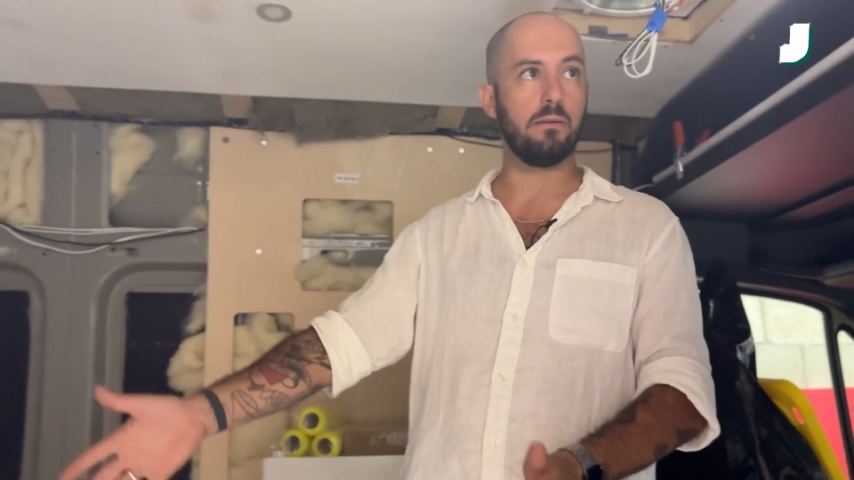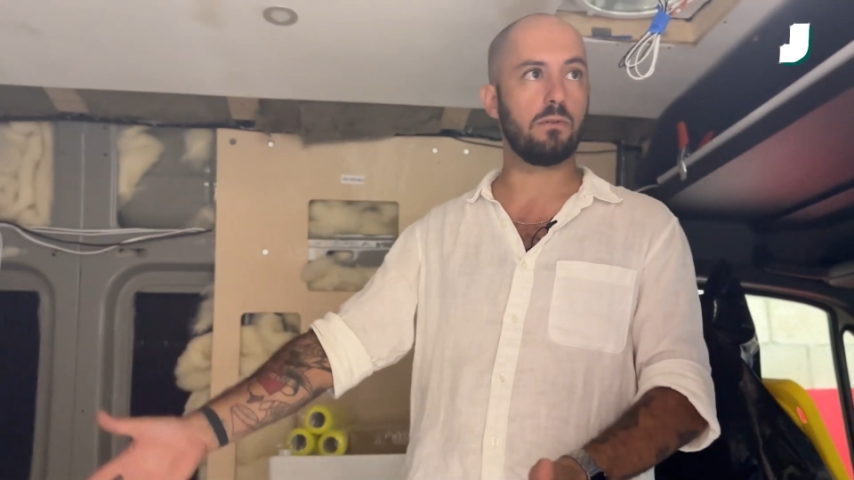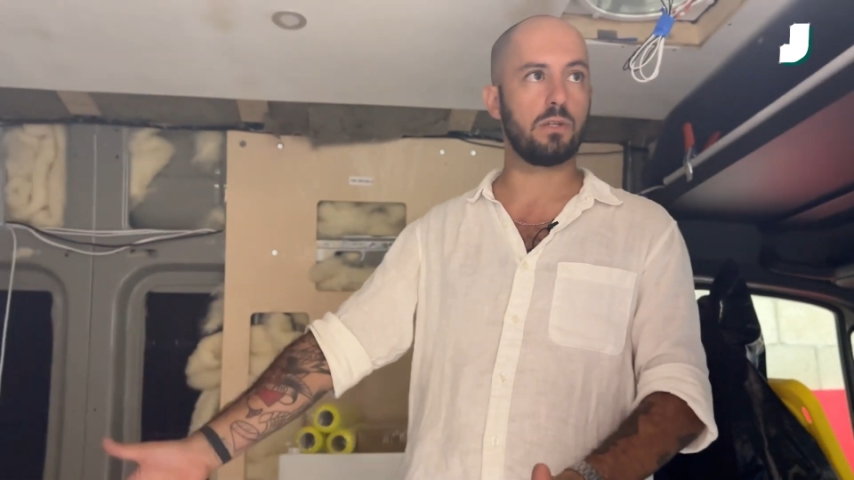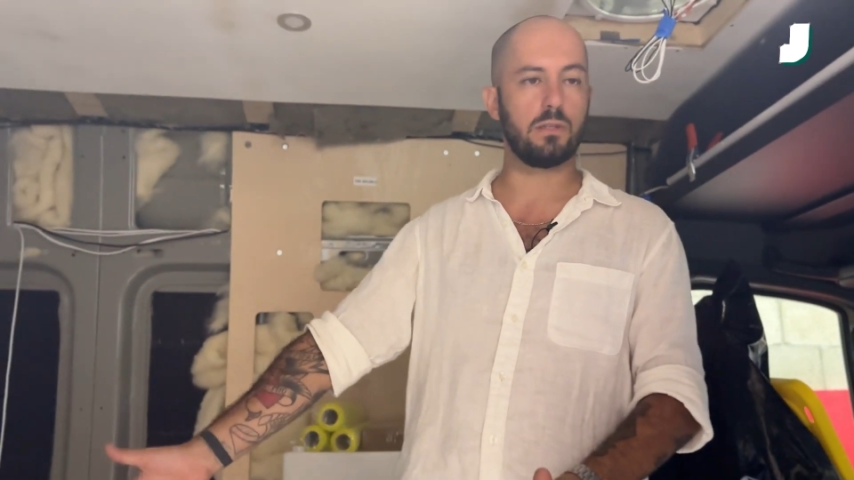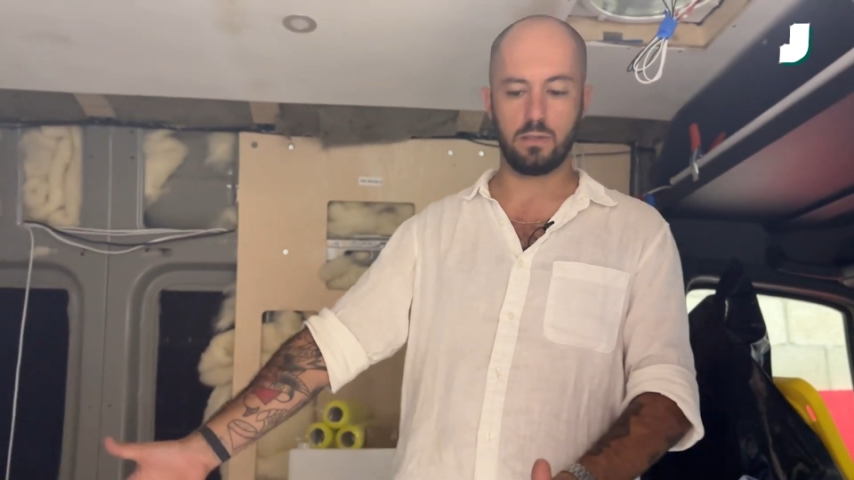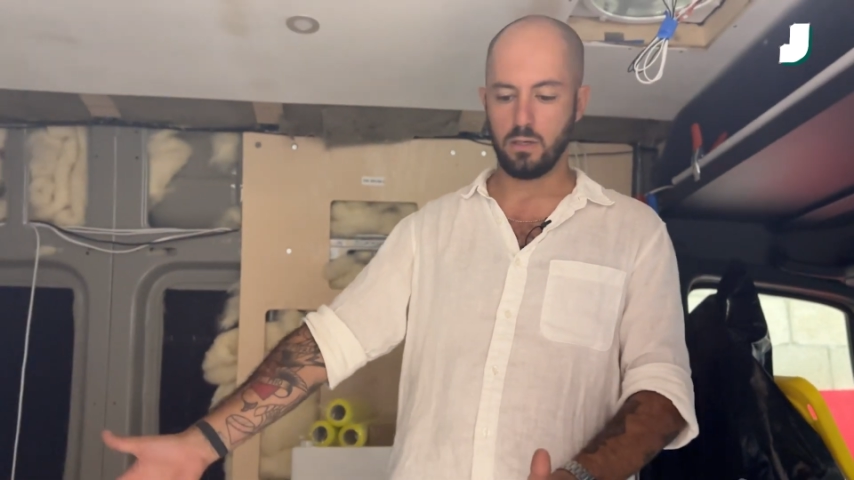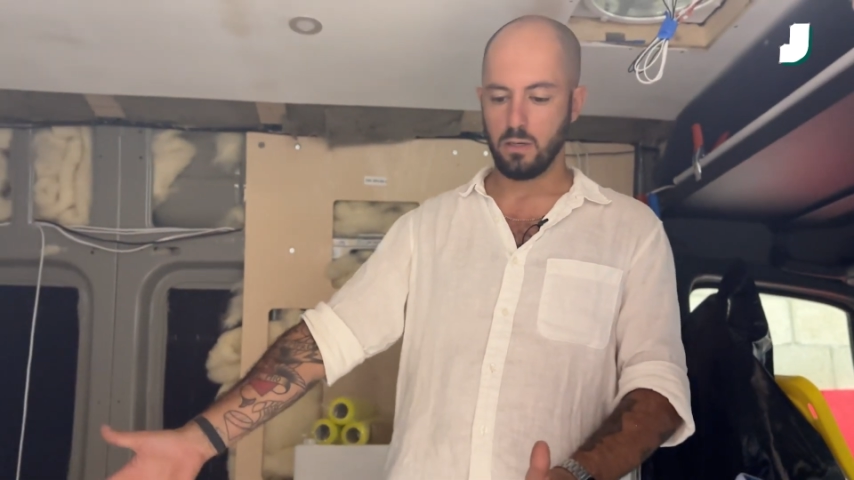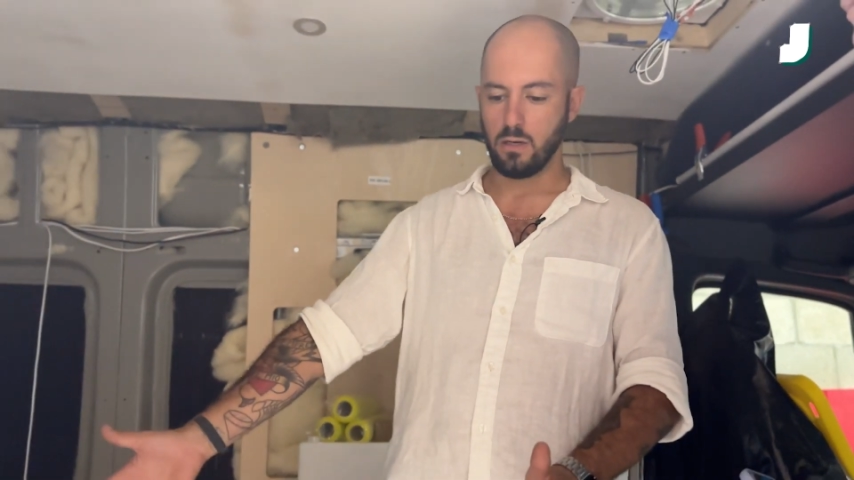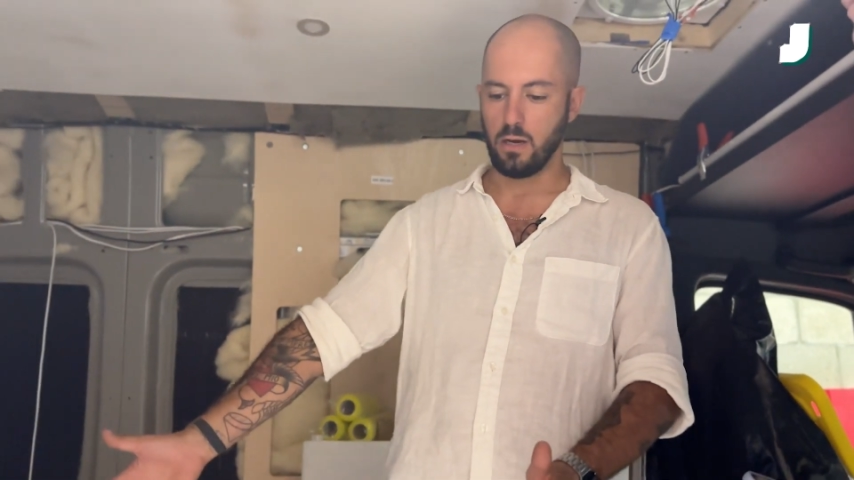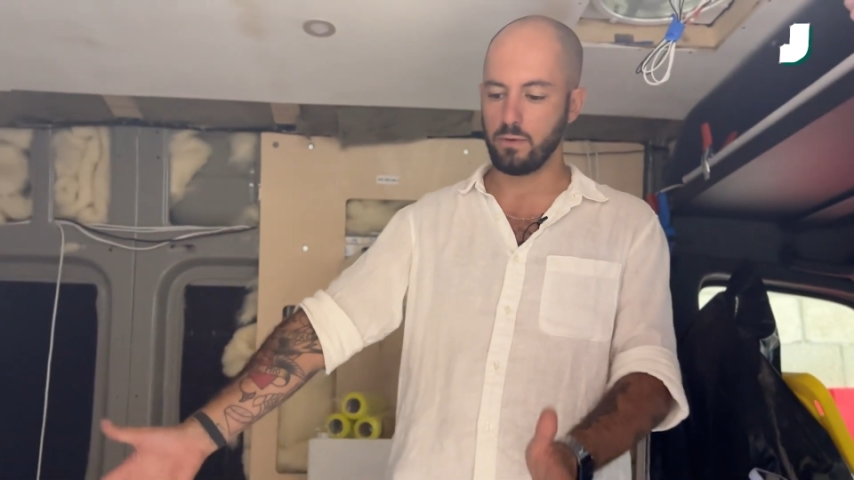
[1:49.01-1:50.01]
which is
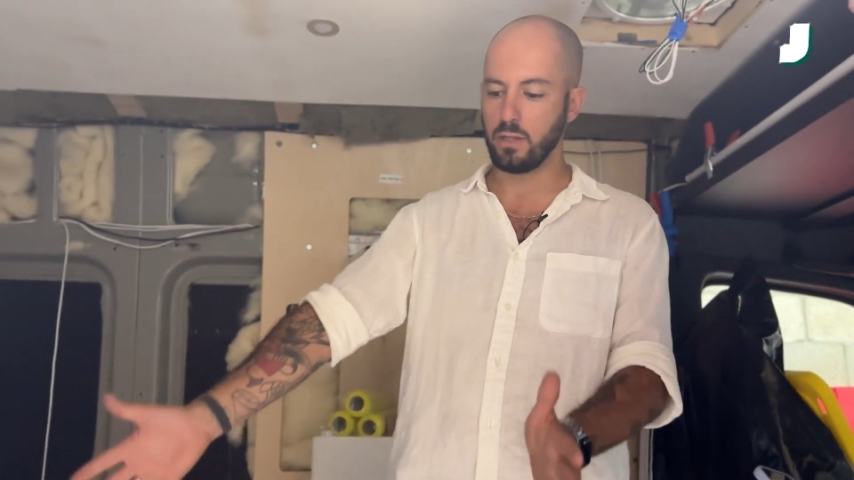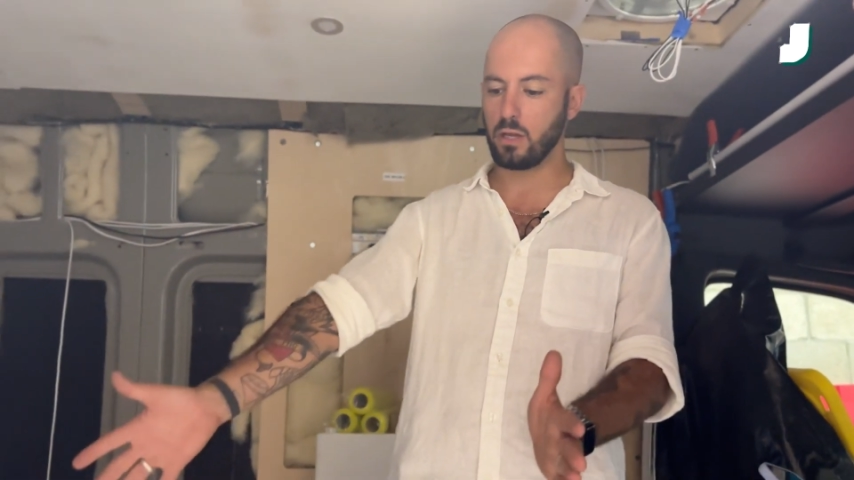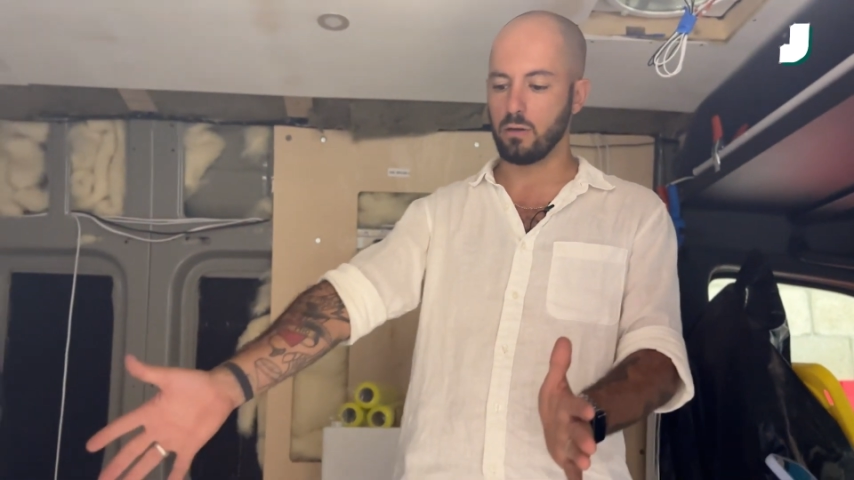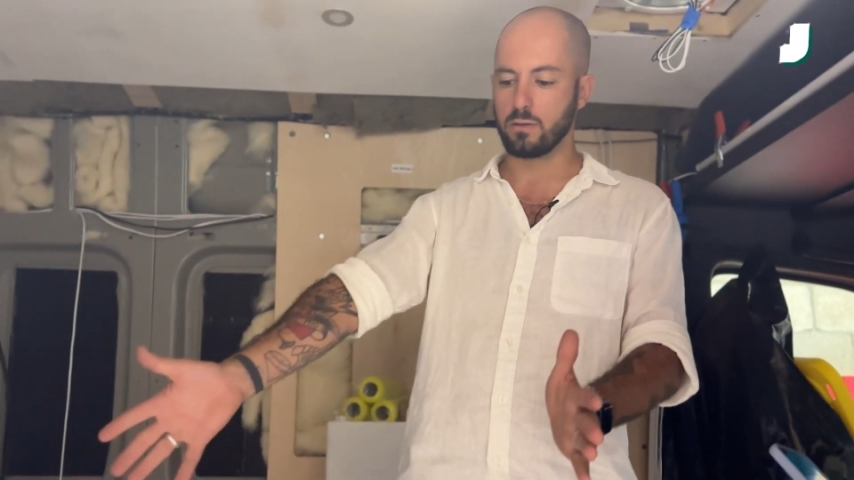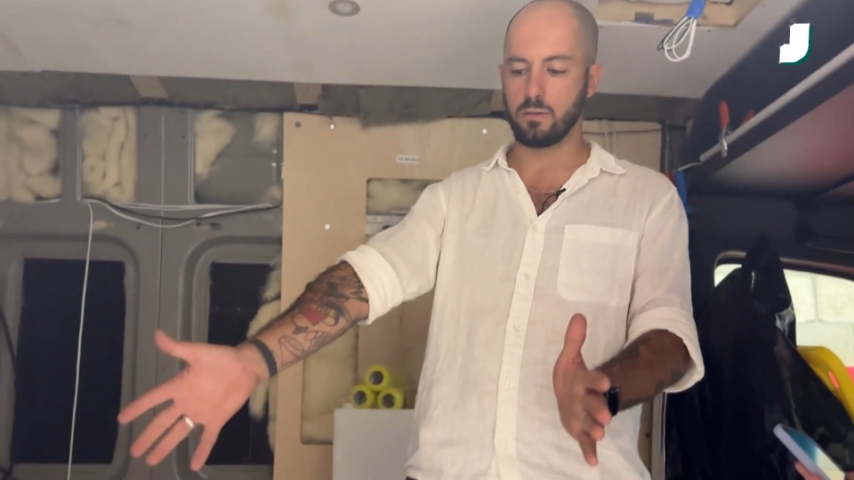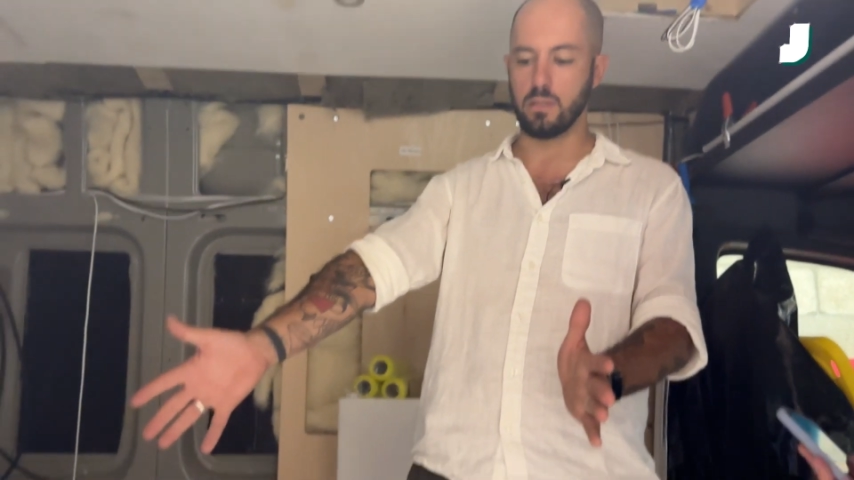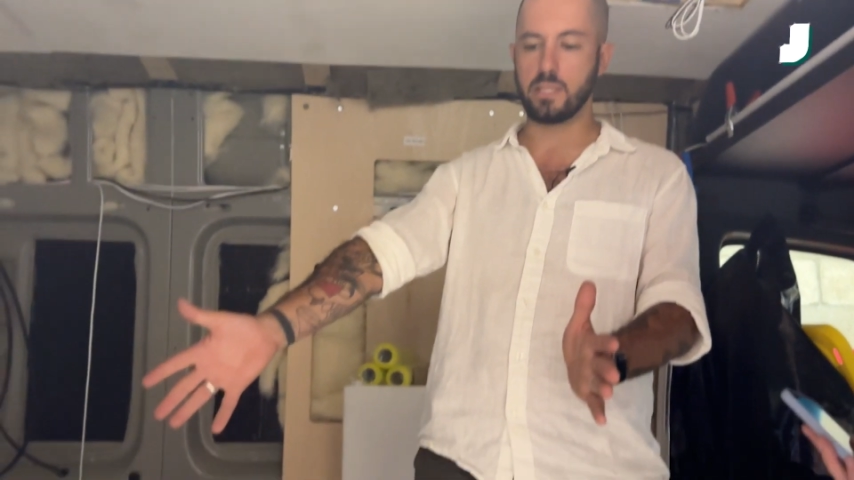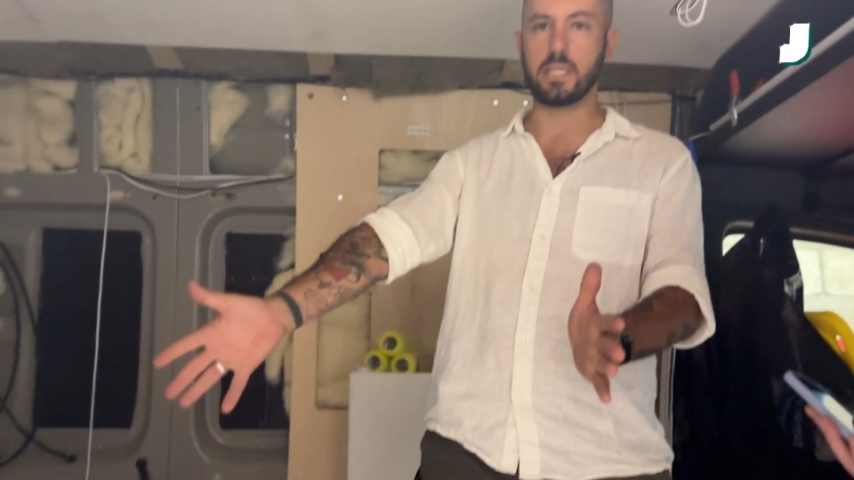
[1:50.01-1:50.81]
uh, really close to this